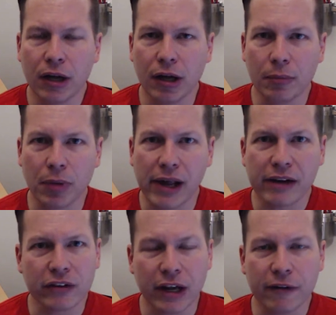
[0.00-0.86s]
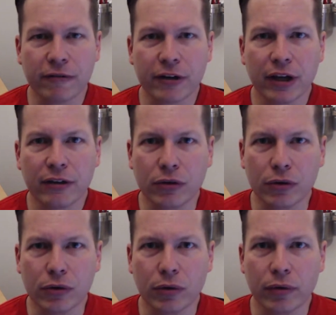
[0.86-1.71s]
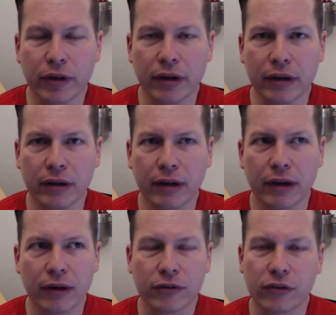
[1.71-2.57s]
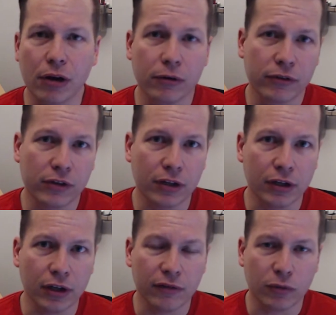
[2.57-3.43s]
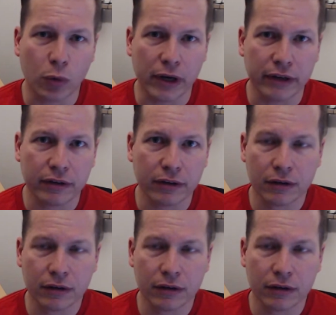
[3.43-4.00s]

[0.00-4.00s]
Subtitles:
blacks in Africa to the aristocracy of white